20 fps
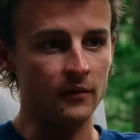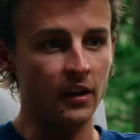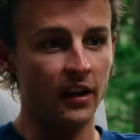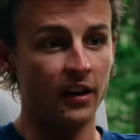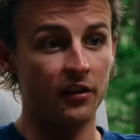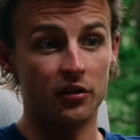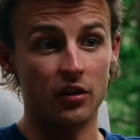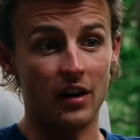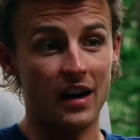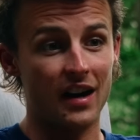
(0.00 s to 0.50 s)

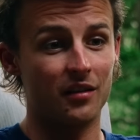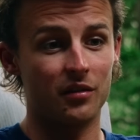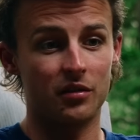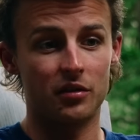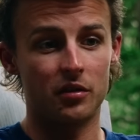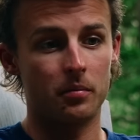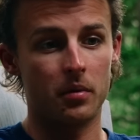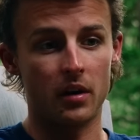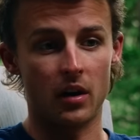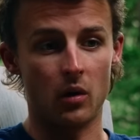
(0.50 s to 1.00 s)
And so I was
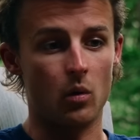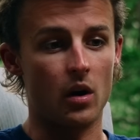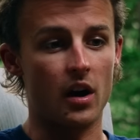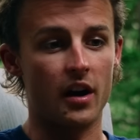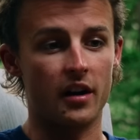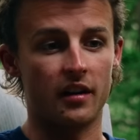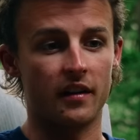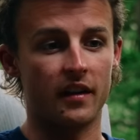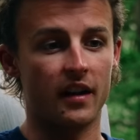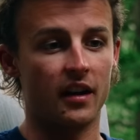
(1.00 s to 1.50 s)
just putting
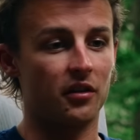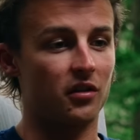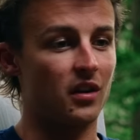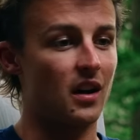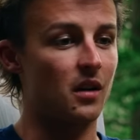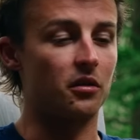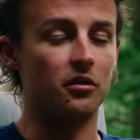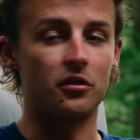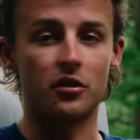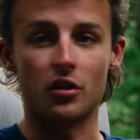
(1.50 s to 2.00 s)
water in there. So
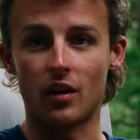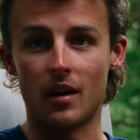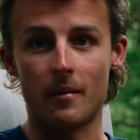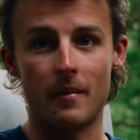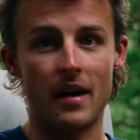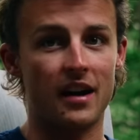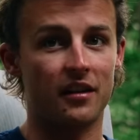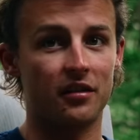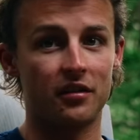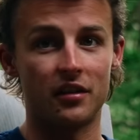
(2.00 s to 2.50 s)
I was throwing
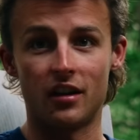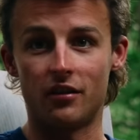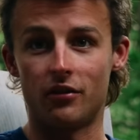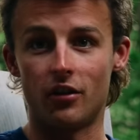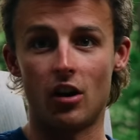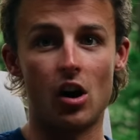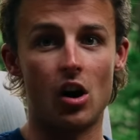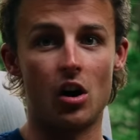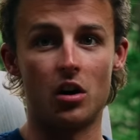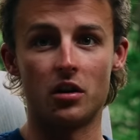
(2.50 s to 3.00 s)
back stuff
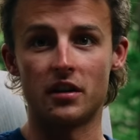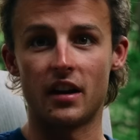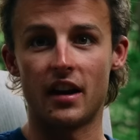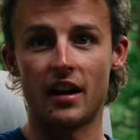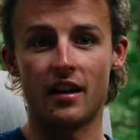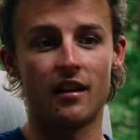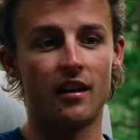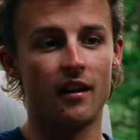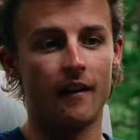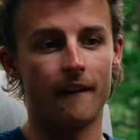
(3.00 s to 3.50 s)
all
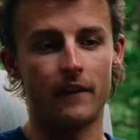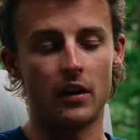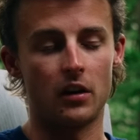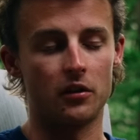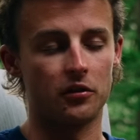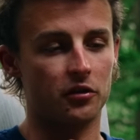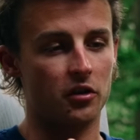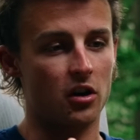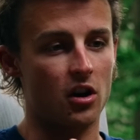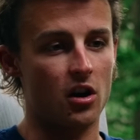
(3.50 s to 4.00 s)
day.
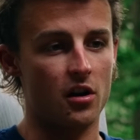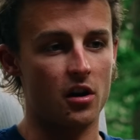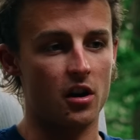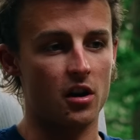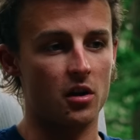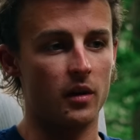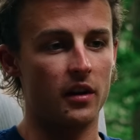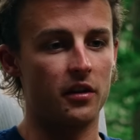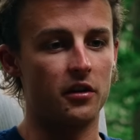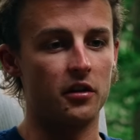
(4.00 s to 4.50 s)
Felt strong
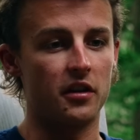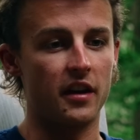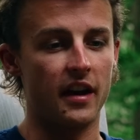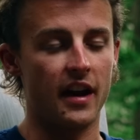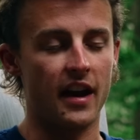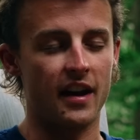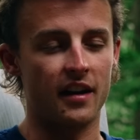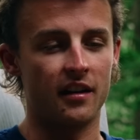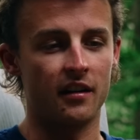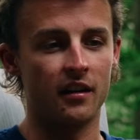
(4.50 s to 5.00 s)
all the way through the
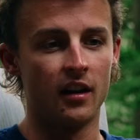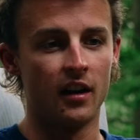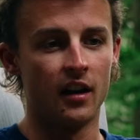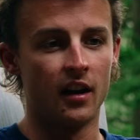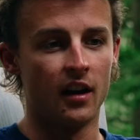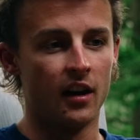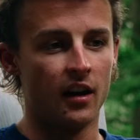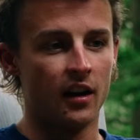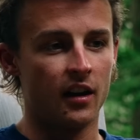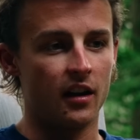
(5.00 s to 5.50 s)
end.
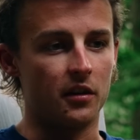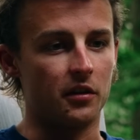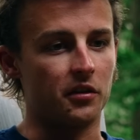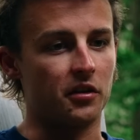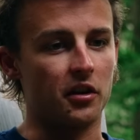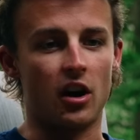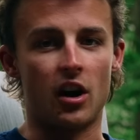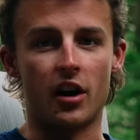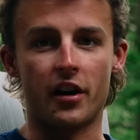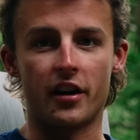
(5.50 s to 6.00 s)
It was
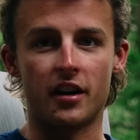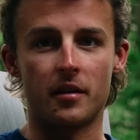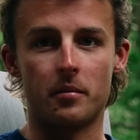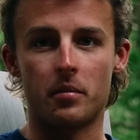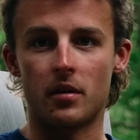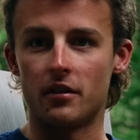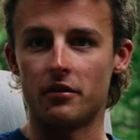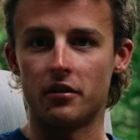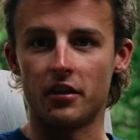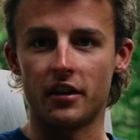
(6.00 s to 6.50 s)
an honor,
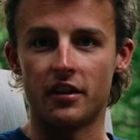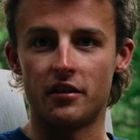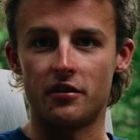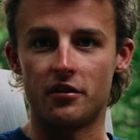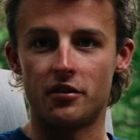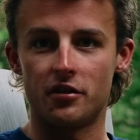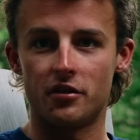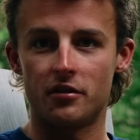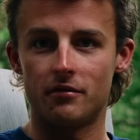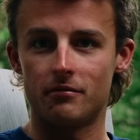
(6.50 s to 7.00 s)

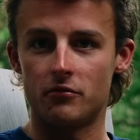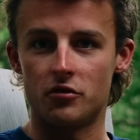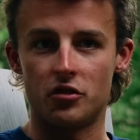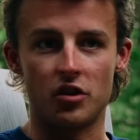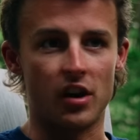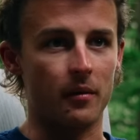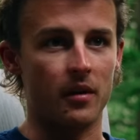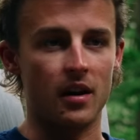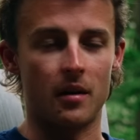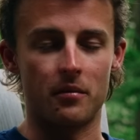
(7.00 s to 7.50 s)
privilege,
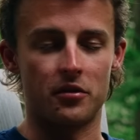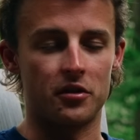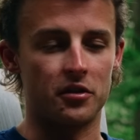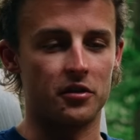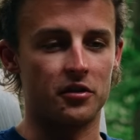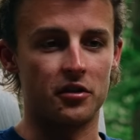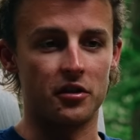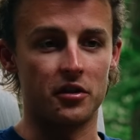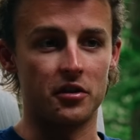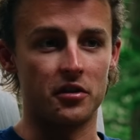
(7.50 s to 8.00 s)
dream come
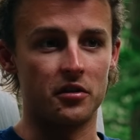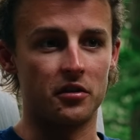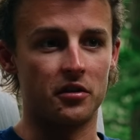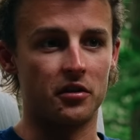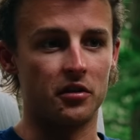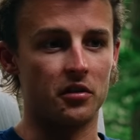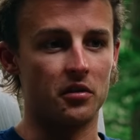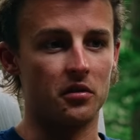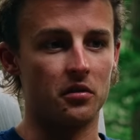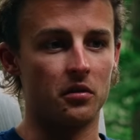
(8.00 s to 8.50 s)
true
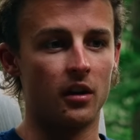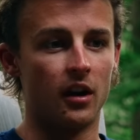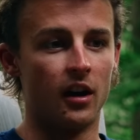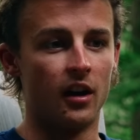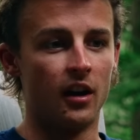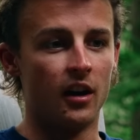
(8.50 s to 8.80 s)
to